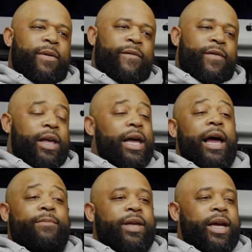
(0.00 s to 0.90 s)
Like,
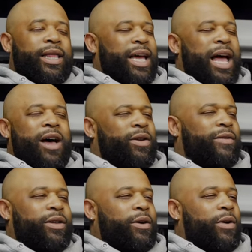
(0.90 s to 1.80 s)
I'm thinking, like, I don't
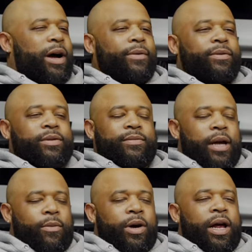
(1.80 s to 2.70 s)
even know why. We was
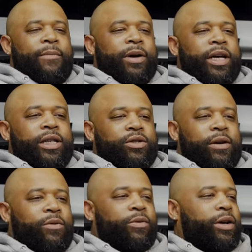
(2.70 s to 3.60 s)
like, well, I'm gonna get in
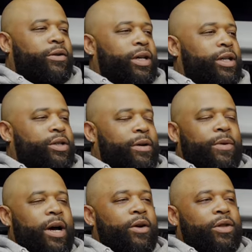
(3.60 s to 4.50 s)
trouble. We gonna get in trouble.
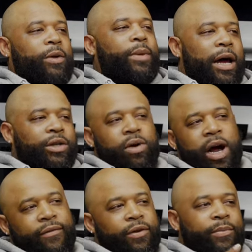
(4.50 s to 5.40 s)
I don't know. But I was
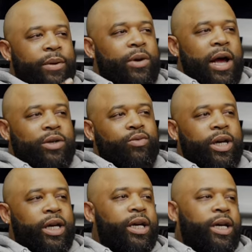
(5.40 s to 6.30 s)
riding for the people that I was
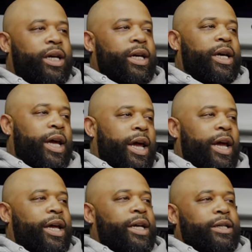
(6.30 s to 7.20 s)
with.
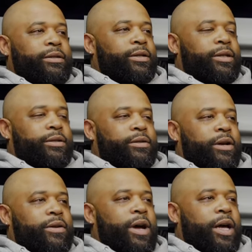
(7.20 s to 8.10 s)
And, you
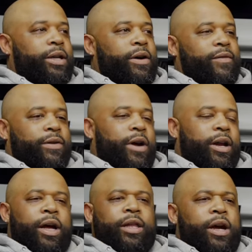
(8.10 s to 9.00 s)
know, I dove in the
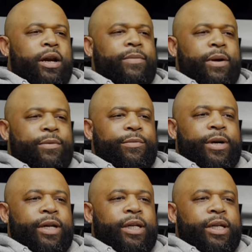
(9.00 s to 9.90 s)
crowd like 30 people,
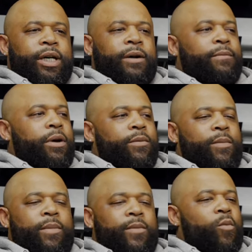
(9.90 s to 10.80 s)
man. Bro,
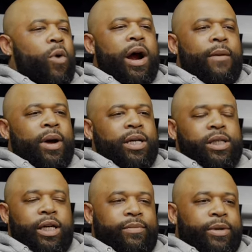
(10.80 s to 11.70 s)
wire my
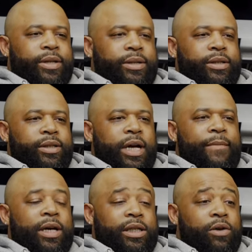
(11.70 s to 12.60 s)
shit, man. Got
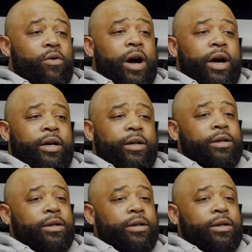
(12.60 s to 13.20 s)
my shit wired.